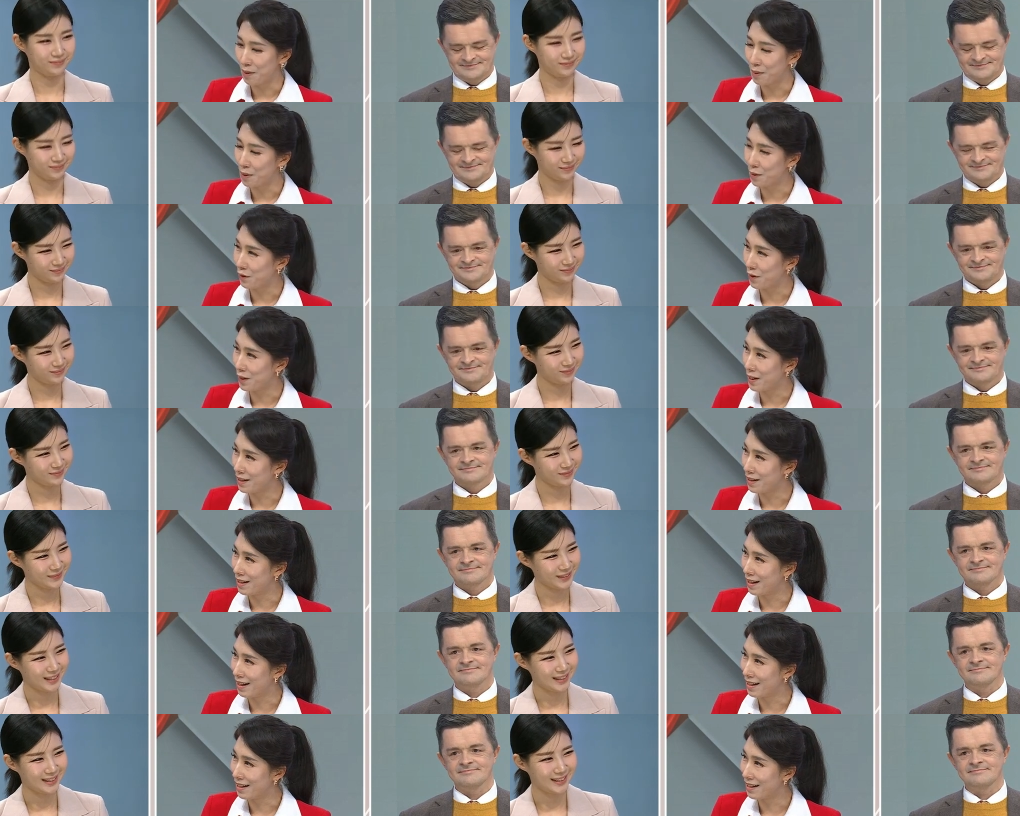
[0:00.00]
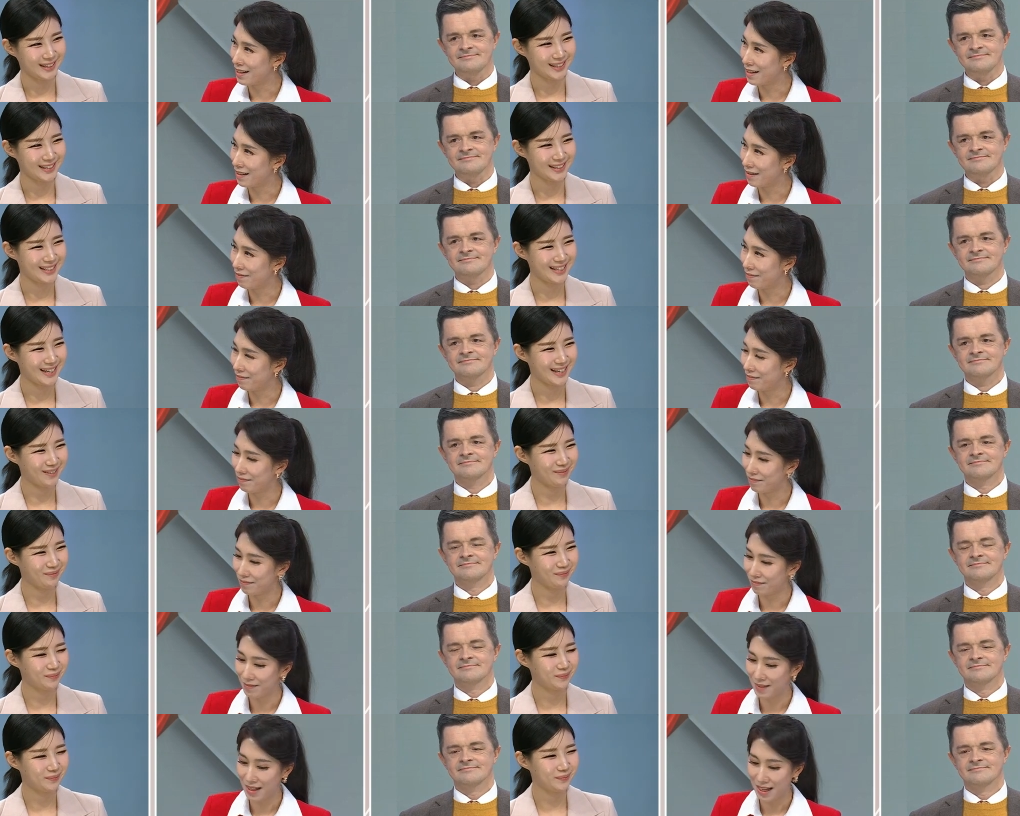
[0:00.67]
Speaker 1: much for your insights.
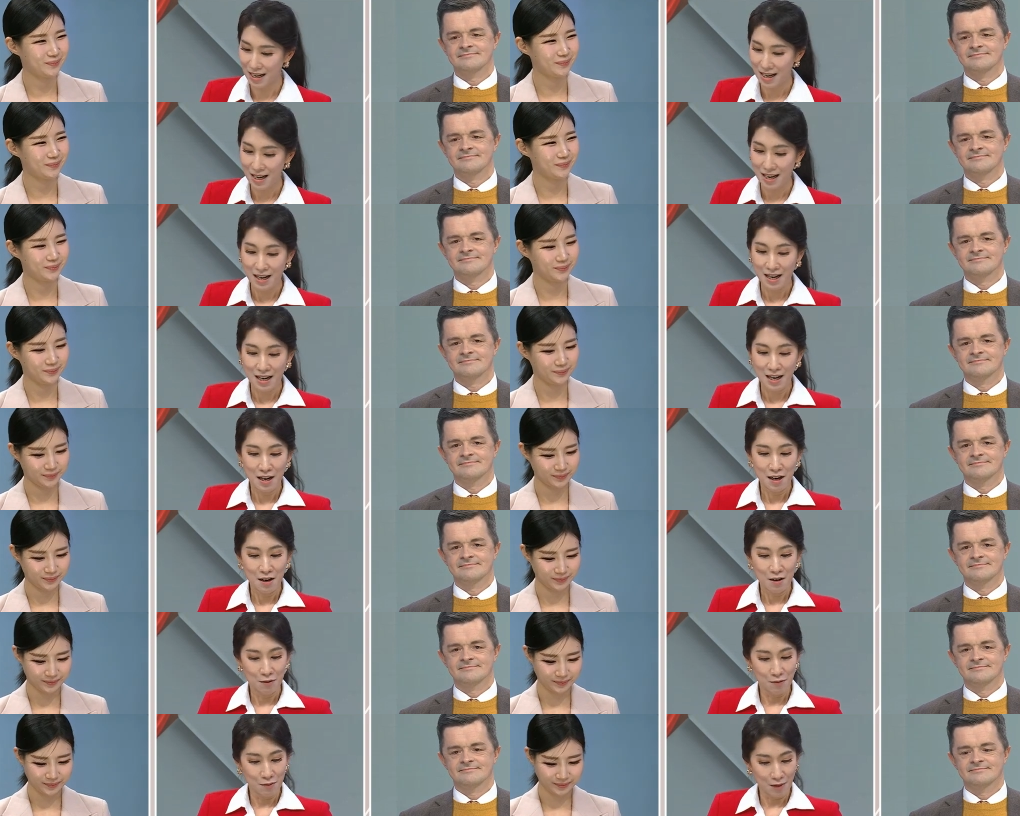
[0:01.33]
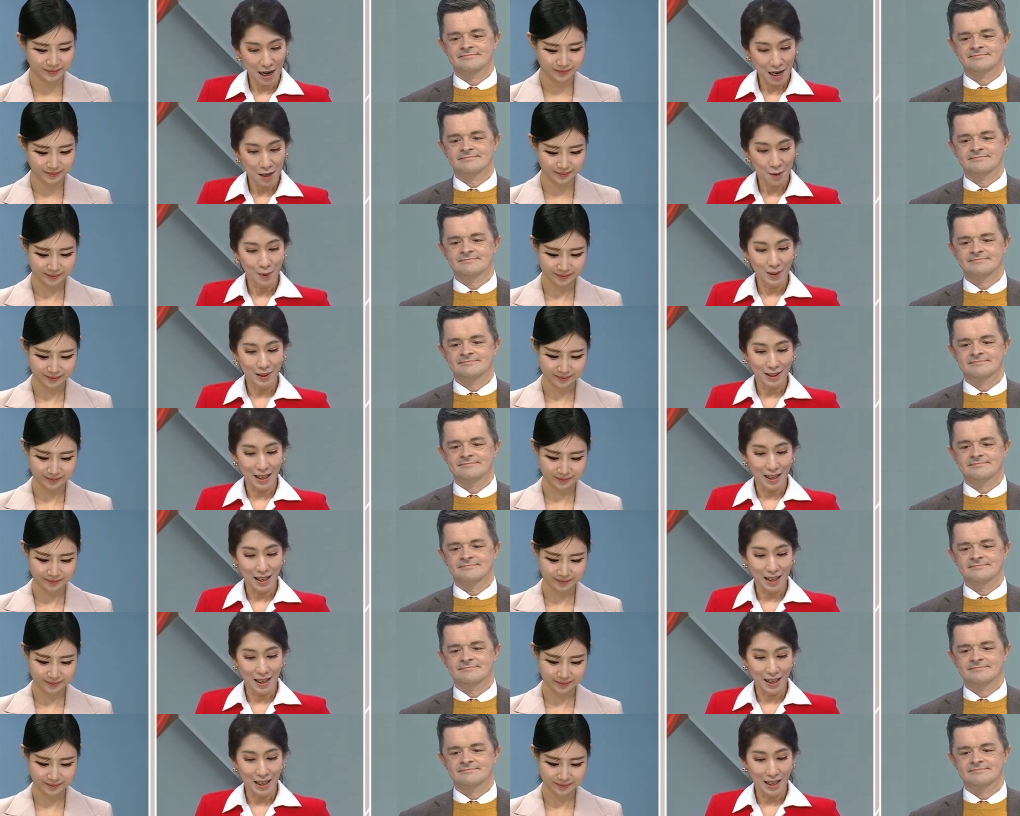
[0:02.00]
Anytime. Right, well,